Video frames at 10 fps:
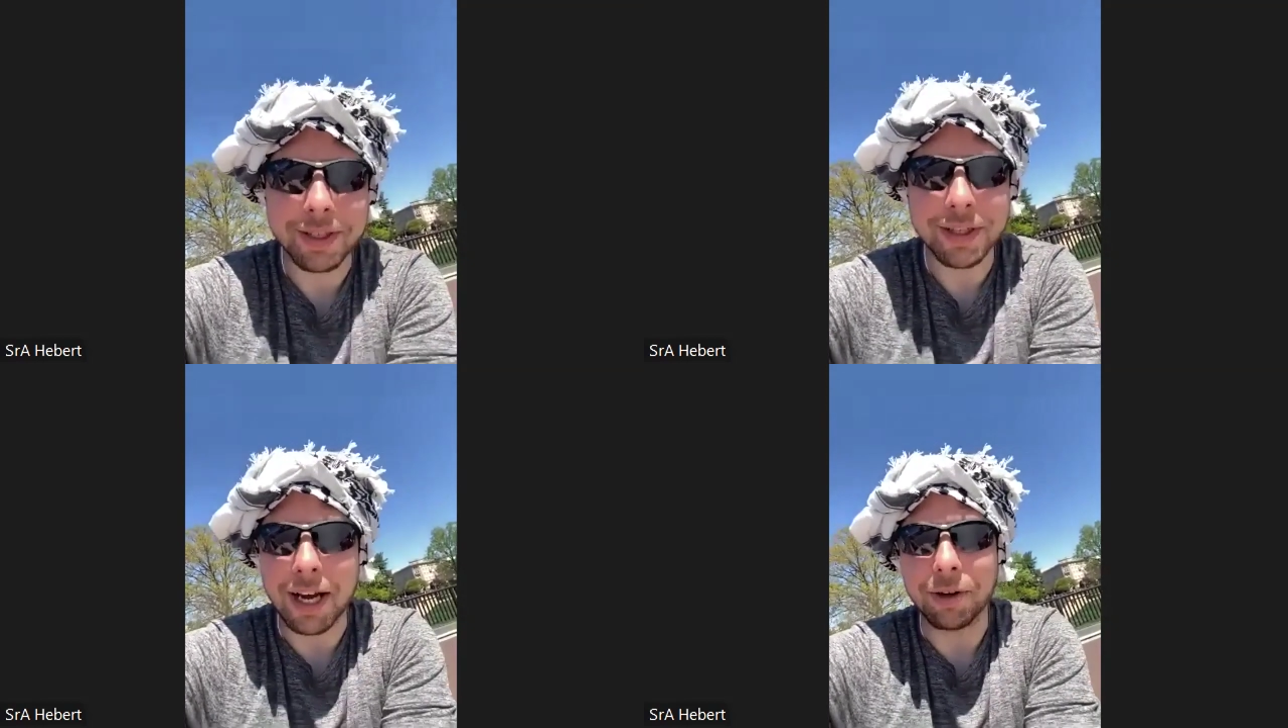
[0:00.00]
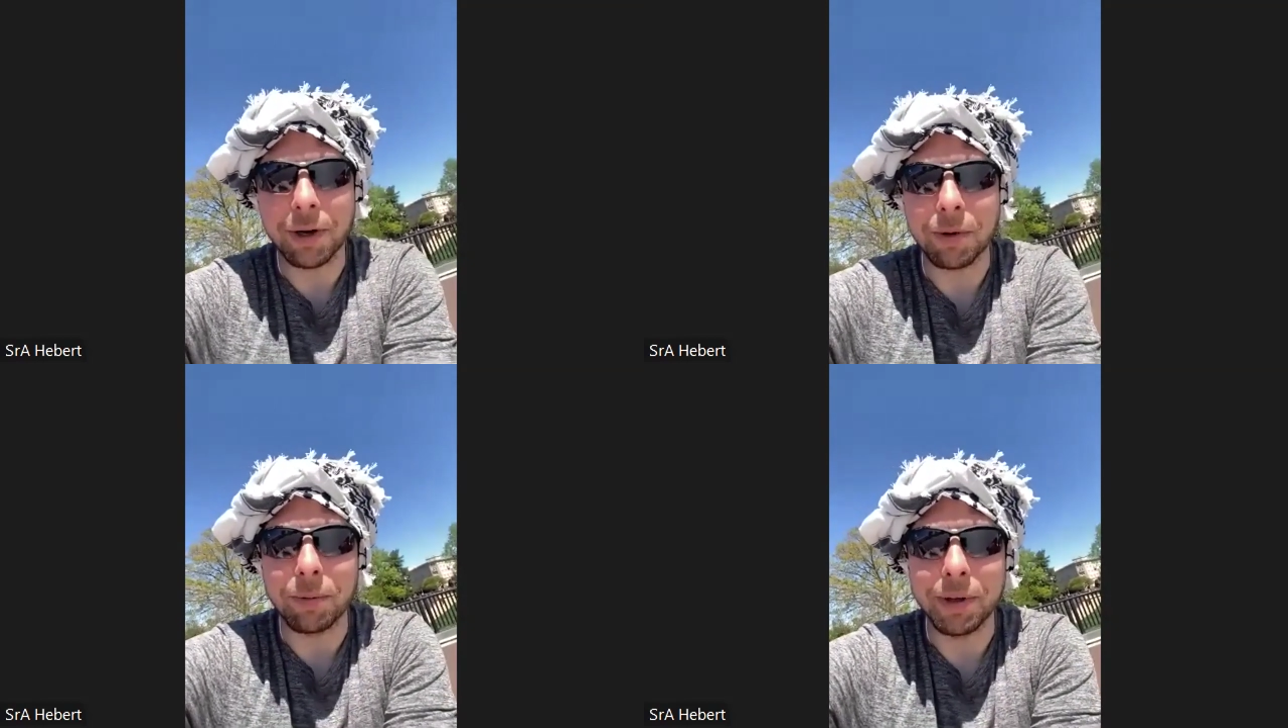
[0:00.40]

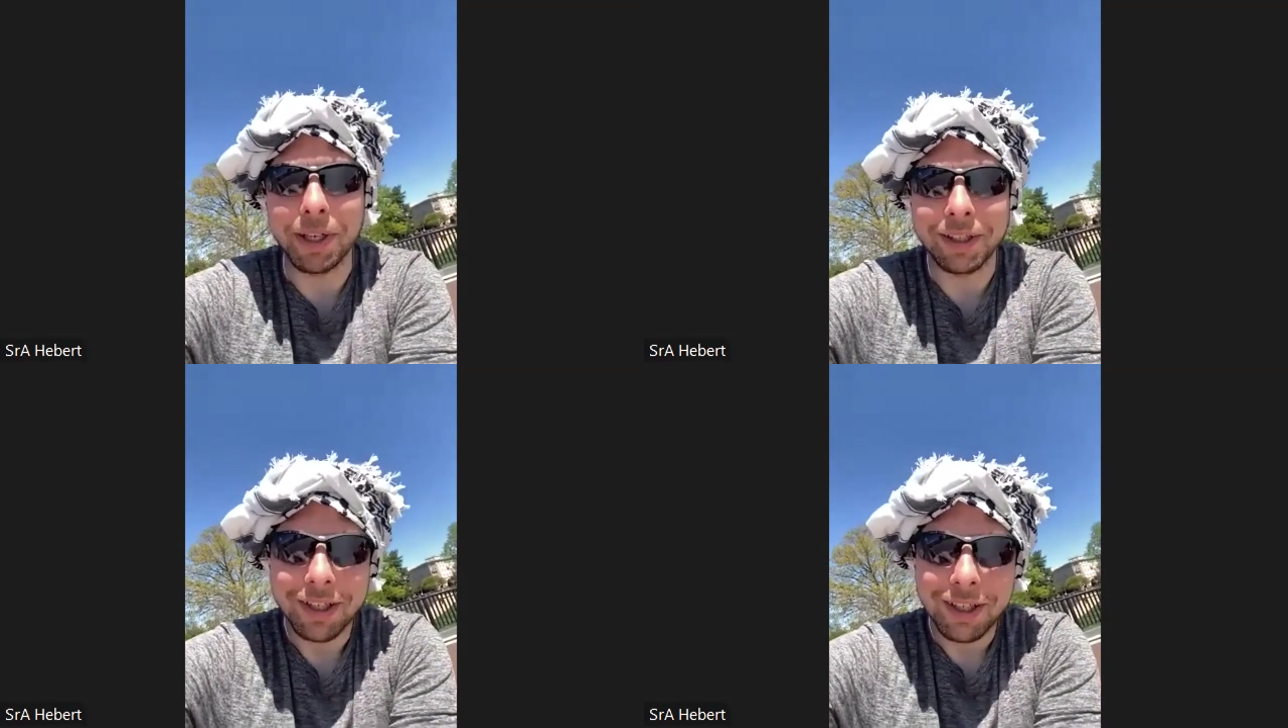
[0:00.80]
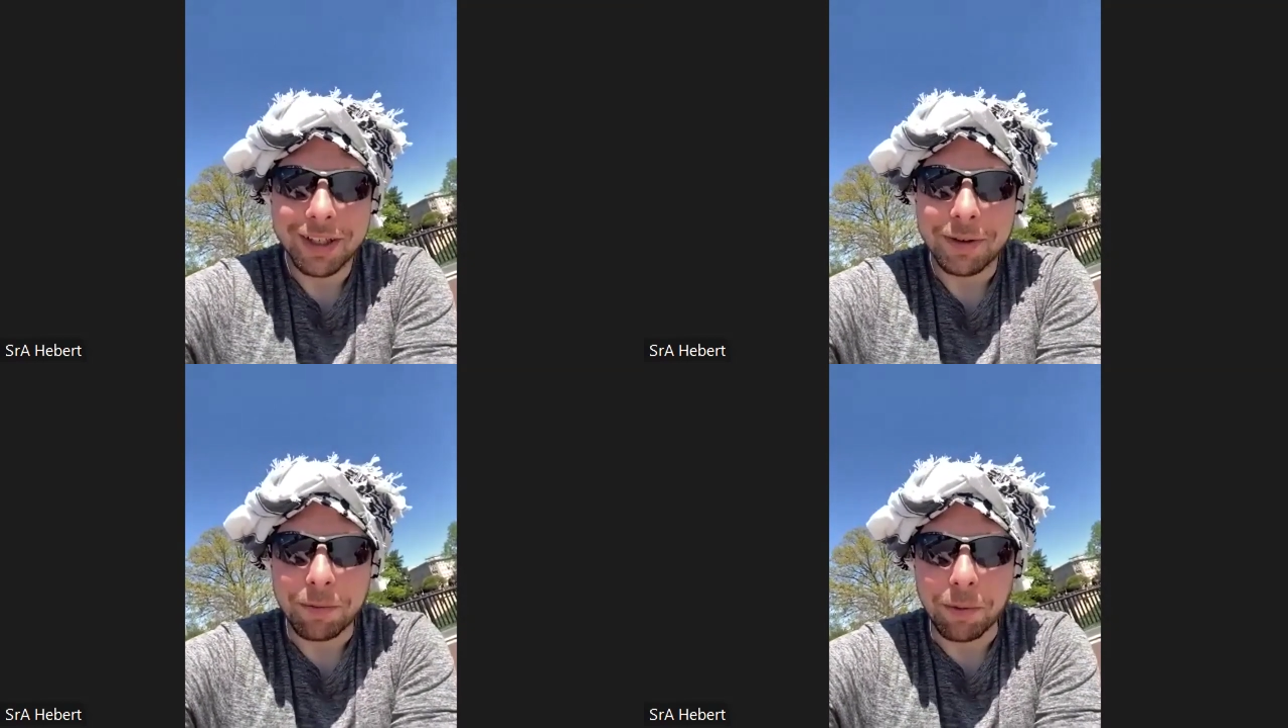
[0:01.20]
salary
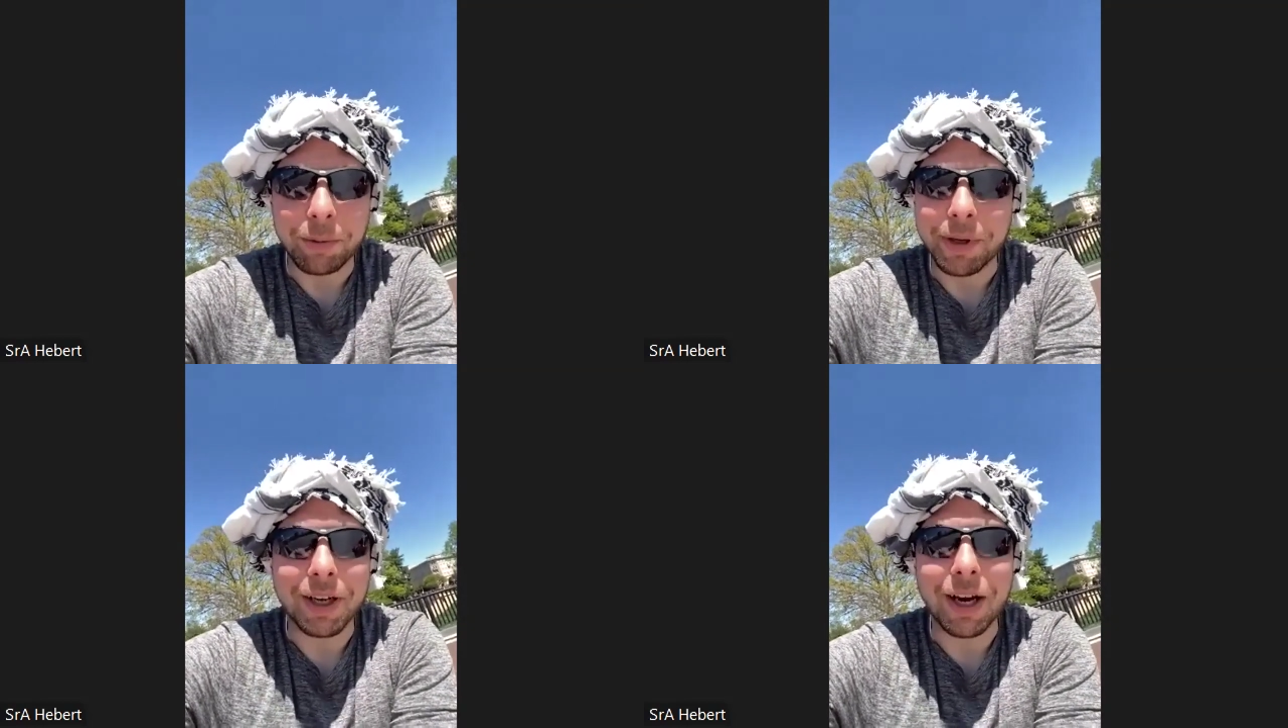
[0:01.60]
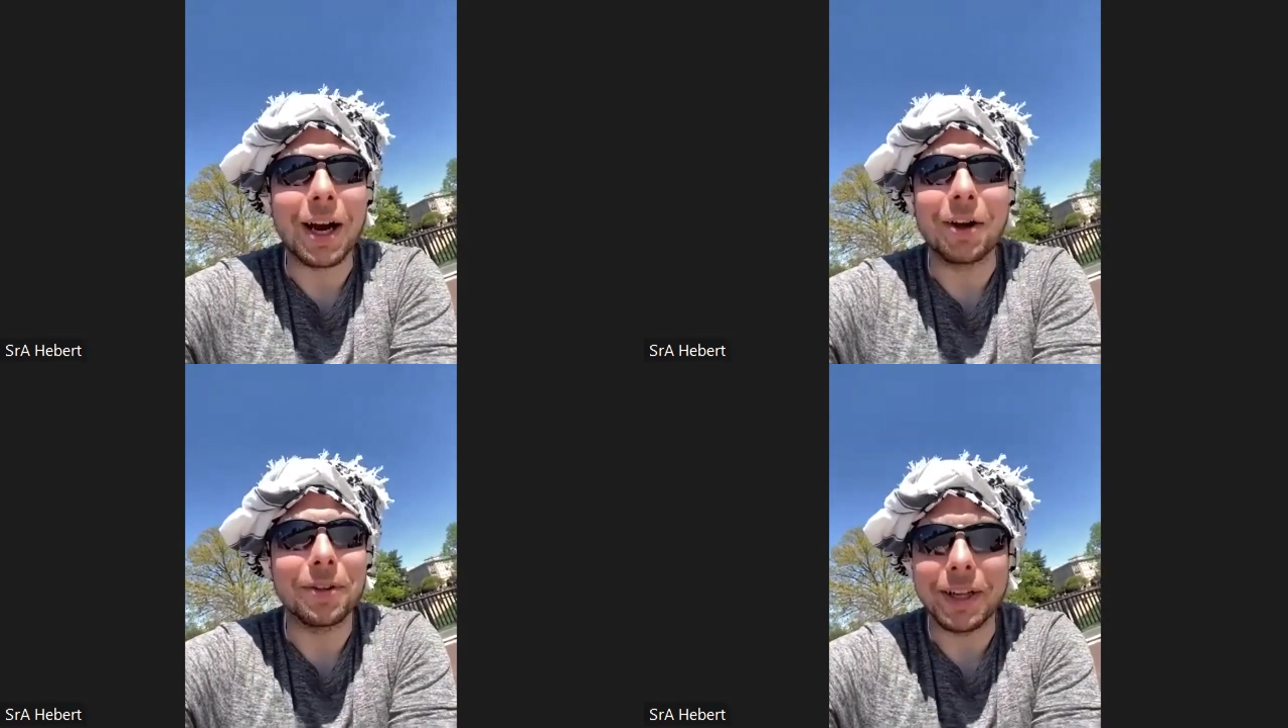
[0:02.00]
would be higher